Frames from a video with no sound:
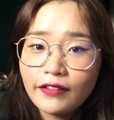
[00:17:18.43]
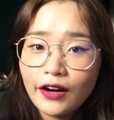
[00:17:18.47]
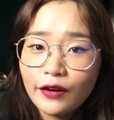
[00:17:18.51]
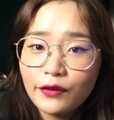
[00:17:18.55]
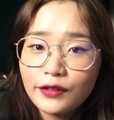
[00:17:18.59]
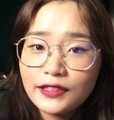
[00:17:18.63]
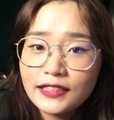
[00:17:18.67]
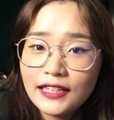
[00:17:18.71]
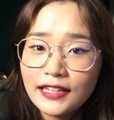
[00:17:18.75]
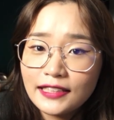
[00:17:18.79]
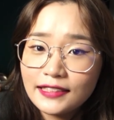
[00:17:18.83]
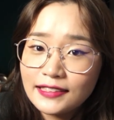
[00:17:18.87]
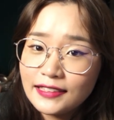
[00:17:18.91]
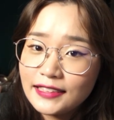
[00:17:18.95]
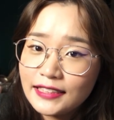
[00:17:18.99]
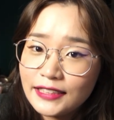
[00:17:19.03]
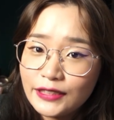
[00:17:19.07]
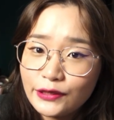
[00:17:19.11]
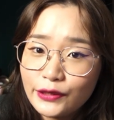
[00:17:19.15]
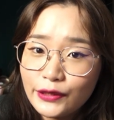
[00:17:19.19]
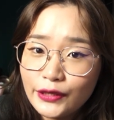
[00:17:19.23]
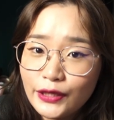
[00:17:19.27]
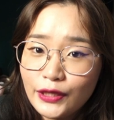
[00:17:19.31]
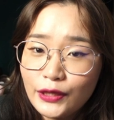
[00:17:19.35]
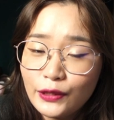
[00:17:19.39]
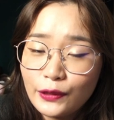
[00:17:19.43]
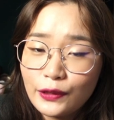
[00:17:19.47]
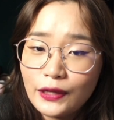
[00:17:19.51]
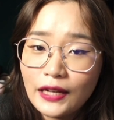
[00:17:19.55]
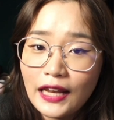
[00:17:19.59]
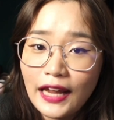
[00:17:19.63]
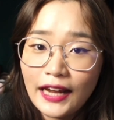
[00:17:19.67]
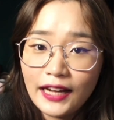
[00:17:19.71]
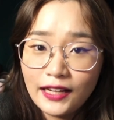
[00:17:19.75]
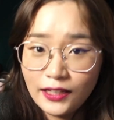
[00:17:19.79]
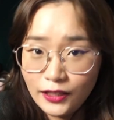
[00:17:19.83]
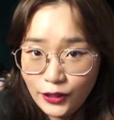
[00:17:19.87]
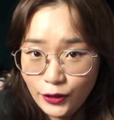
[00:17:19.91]
hours later it's still gonna look
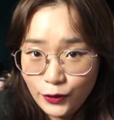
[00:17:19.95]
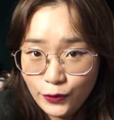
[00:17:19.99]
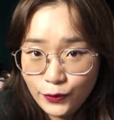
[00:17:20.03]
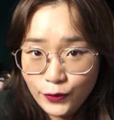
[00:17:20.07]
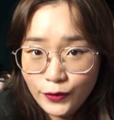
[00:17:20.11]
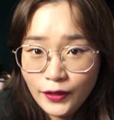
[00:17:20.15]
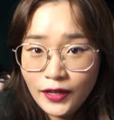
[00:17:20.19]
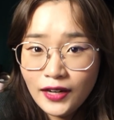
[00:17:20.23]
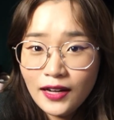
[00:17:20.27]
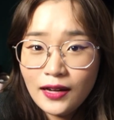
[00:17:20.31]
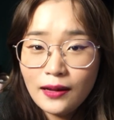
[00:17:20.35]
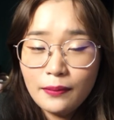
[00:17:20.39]
like new,